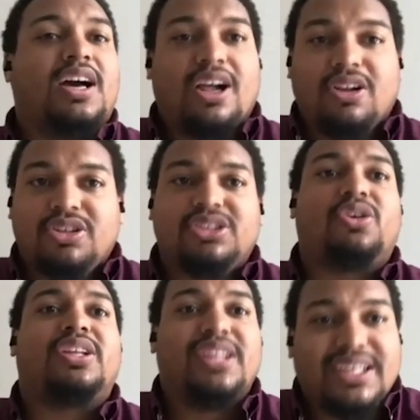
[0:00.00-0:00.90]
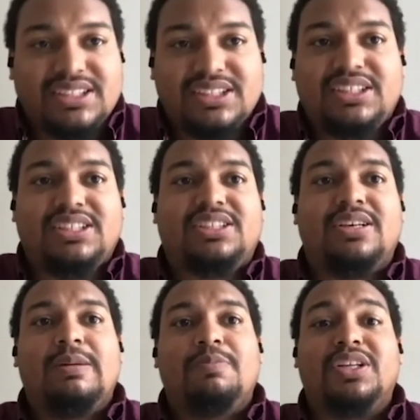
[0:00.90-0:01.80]
colors or
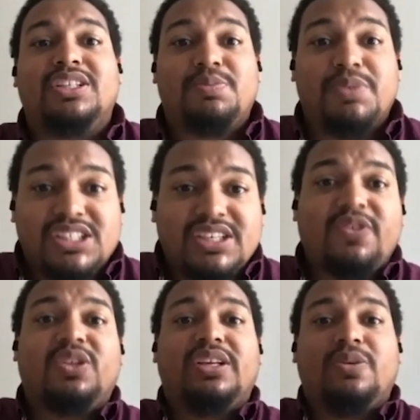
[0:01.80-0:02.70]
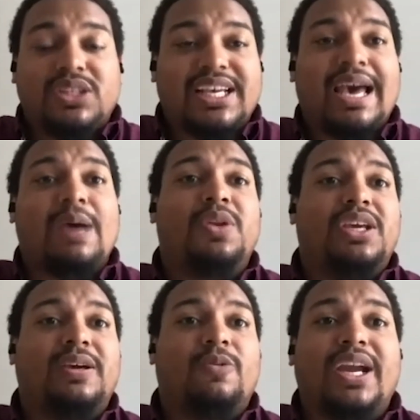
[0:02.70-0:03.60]
ethnicities, but specifically what's
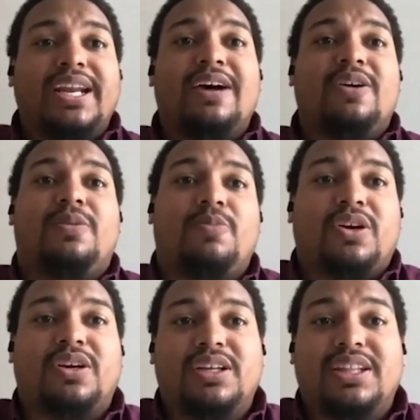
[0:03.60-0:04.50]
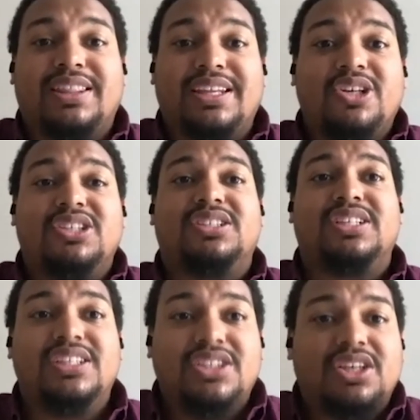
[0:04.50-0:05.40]
happening right now in America, that there
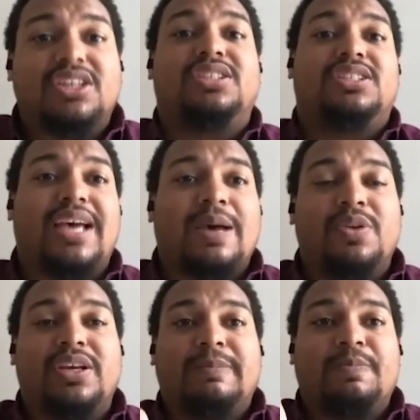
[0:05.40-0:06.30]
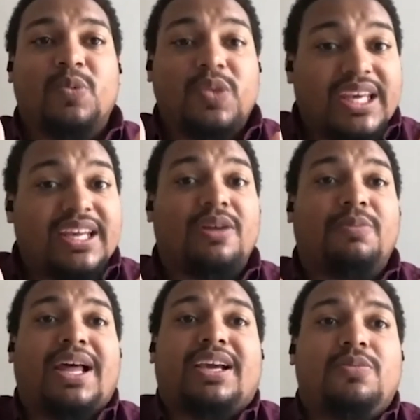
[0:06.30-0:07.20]
is injustice happening within our
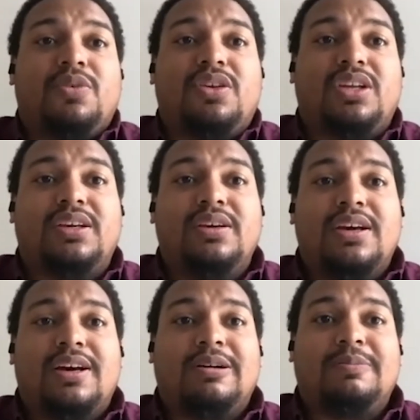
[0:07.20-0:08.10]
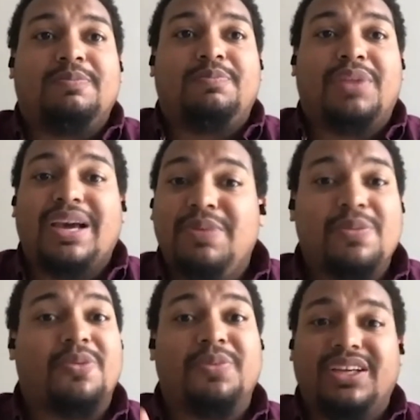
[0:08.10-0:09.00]
Black community. Black
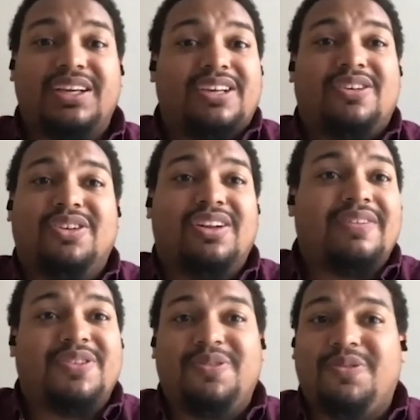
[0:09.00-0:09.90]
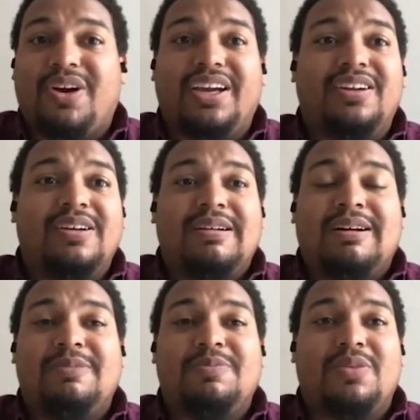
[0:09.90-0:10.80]
people are being killed left and right
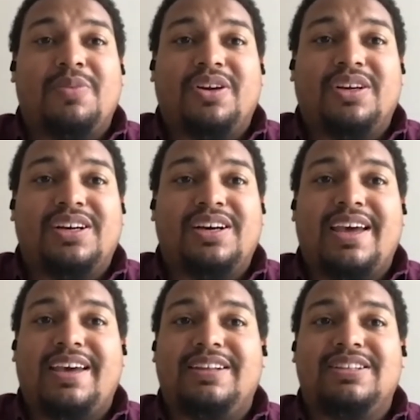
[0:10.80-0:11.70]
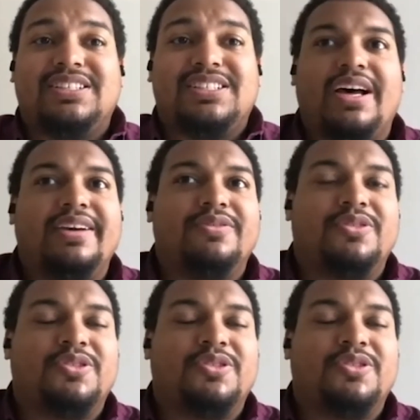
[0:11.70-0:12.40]
in America. And I